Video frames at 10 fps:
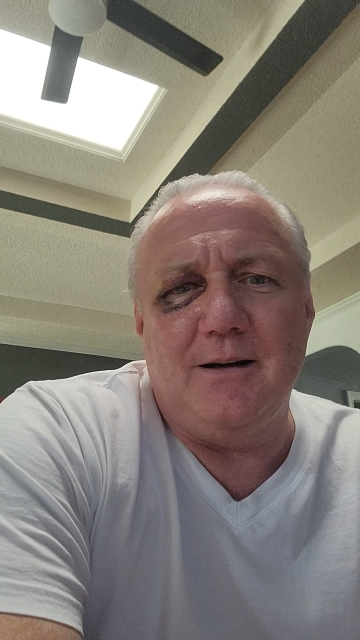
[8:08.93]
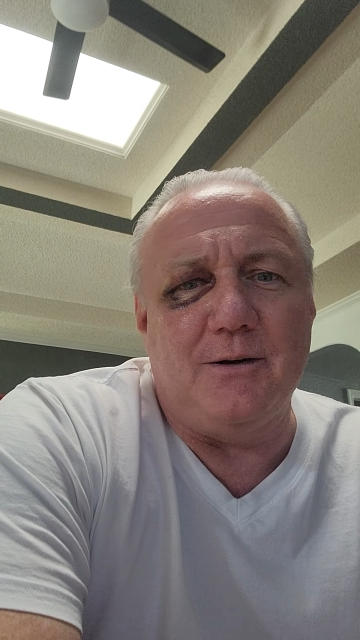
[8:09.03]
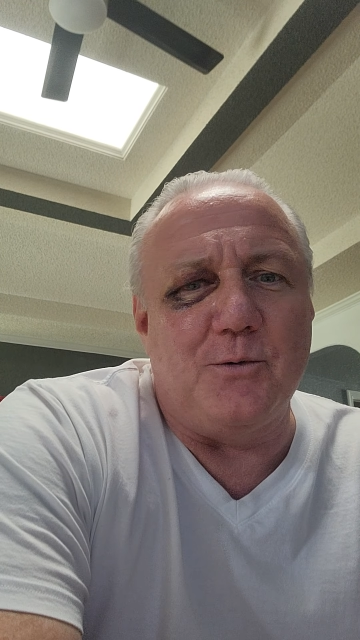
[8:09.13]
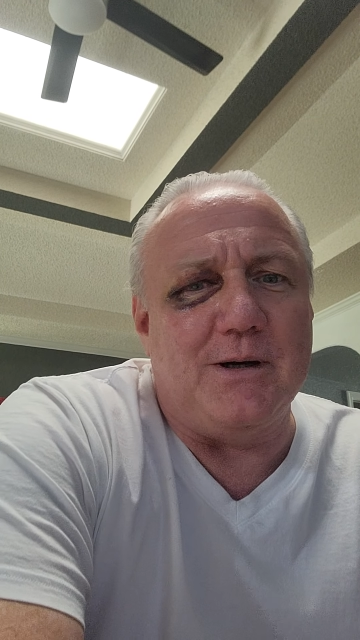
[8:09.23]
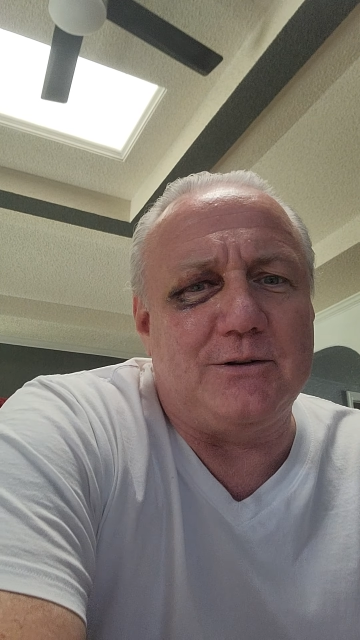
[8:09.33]

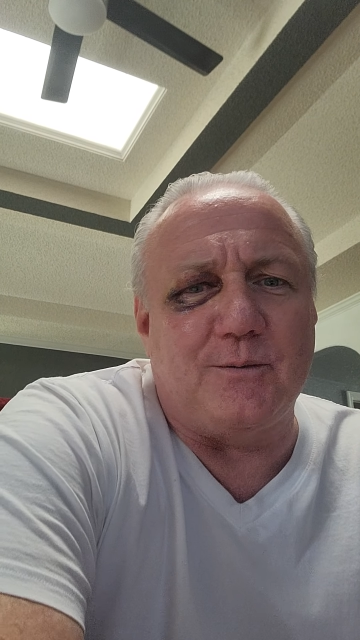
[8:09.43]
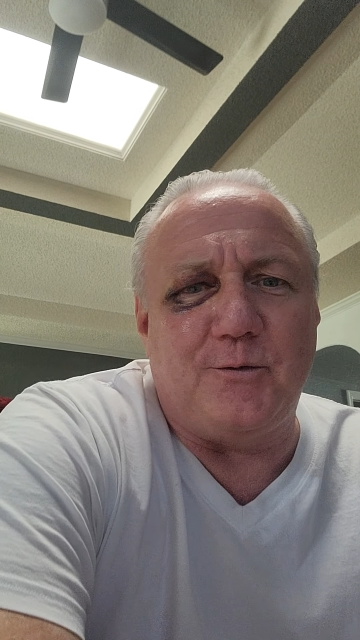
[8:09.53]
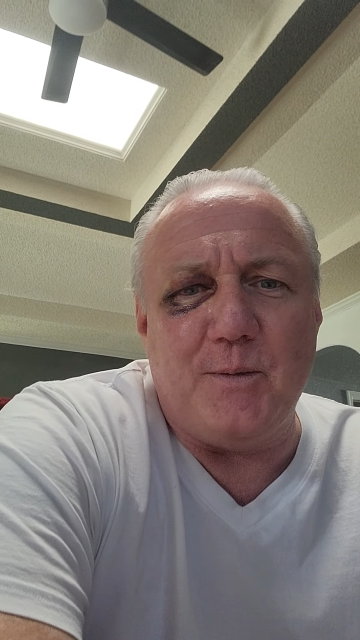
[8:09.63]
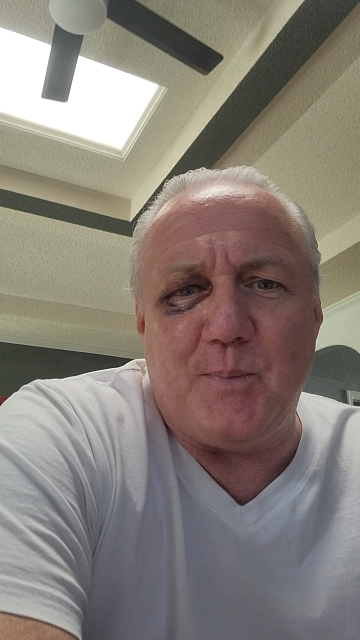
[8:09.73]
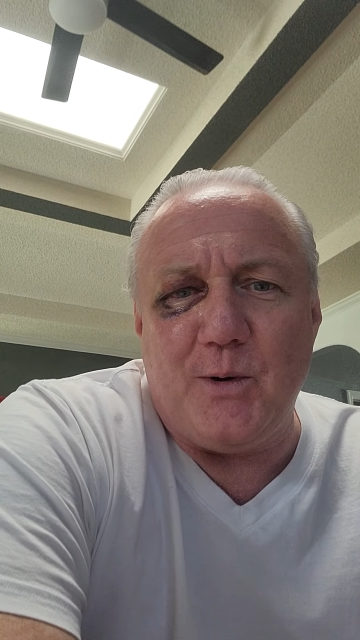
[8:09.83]
Gonna watch some
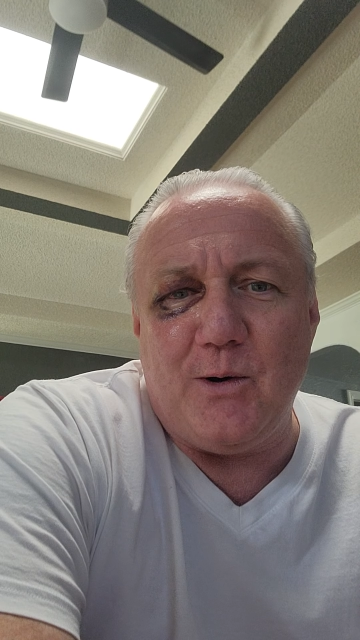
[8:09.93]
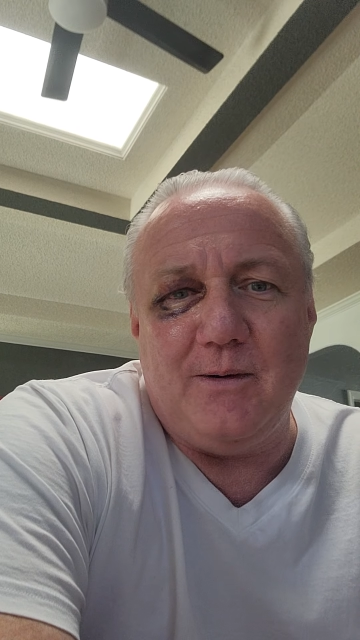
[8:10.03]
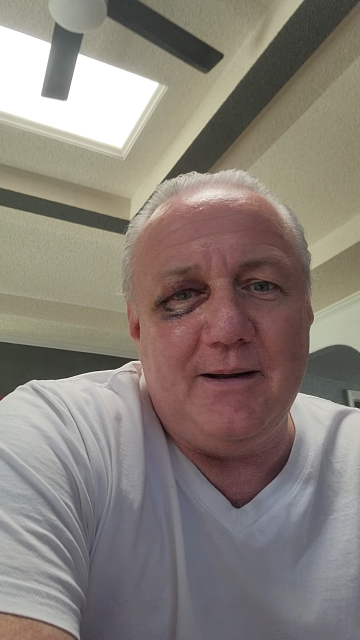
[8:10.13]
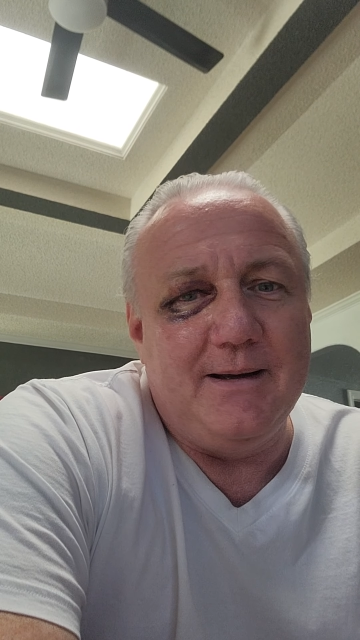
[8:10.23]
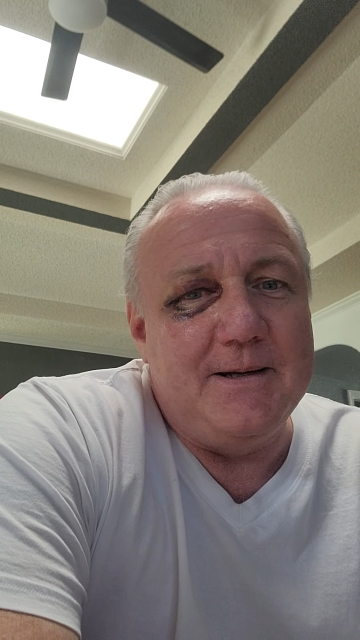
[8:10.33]
football,
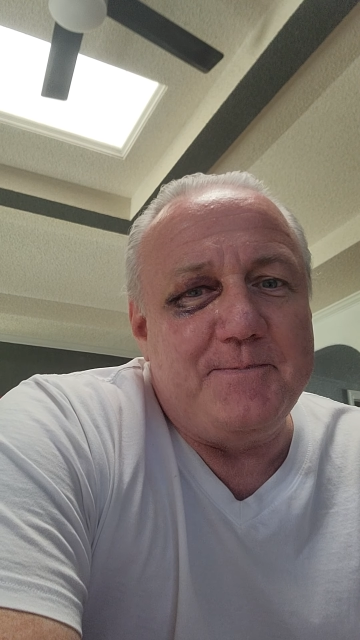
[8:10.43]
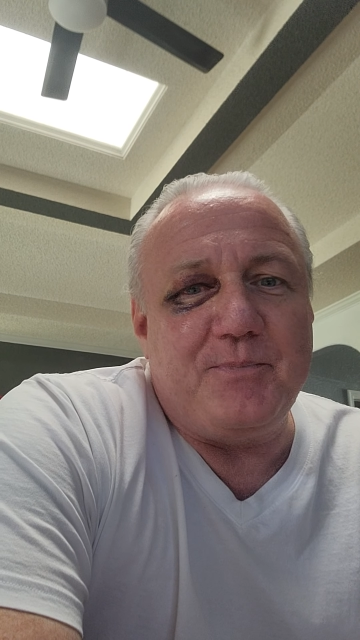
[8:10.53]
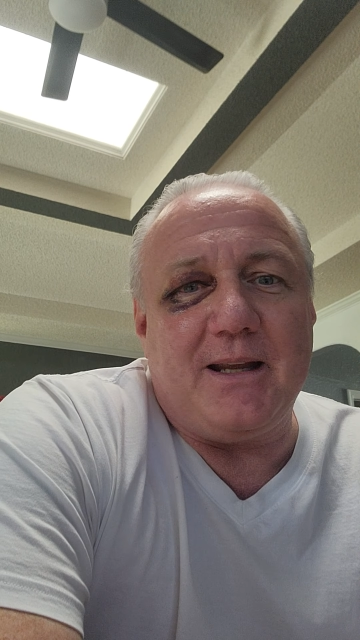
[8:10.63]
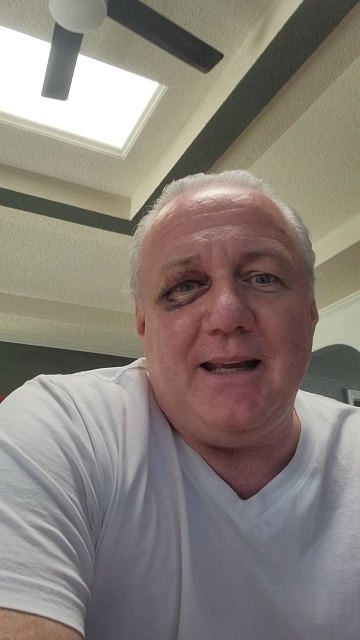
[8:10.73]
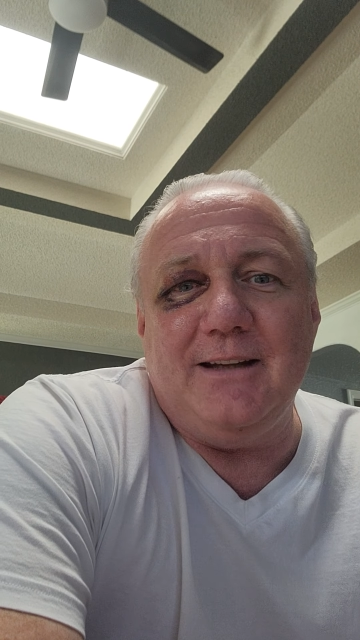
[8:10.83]

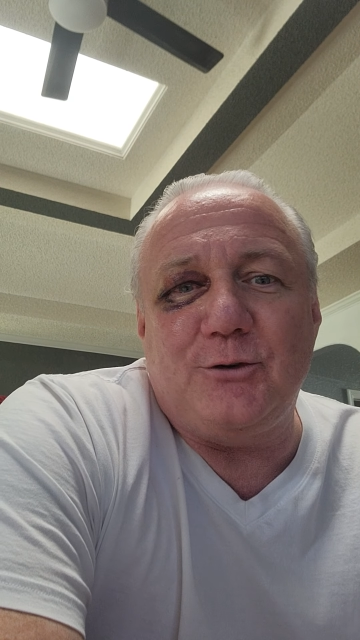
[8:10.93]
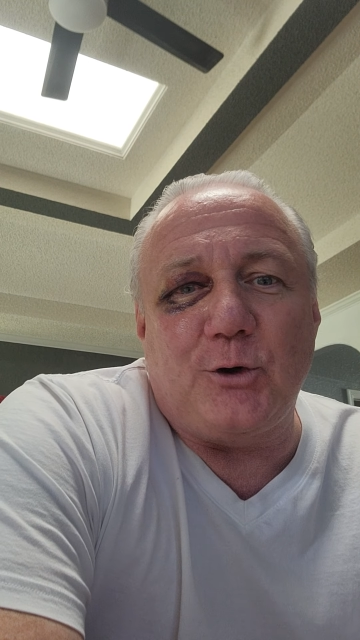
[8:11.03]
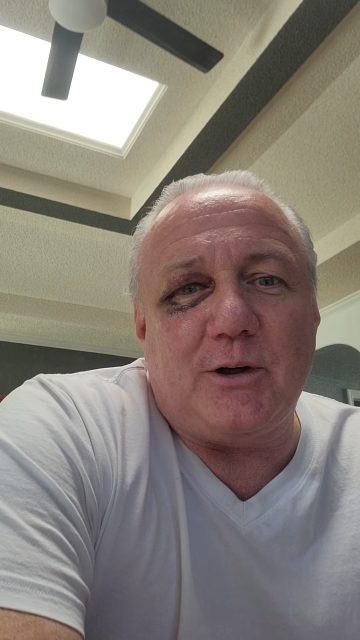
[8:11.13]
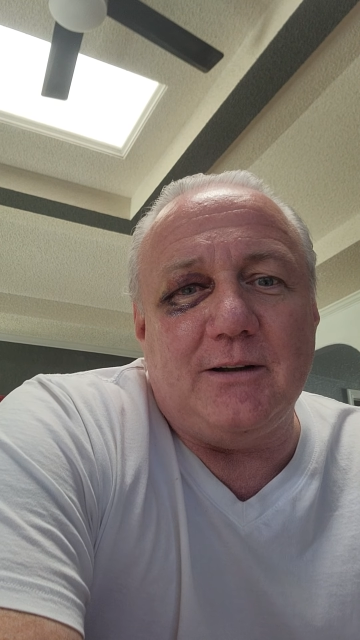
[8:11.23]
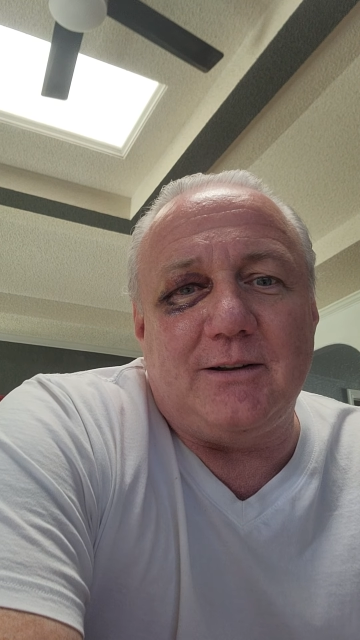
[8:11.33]
eat turkey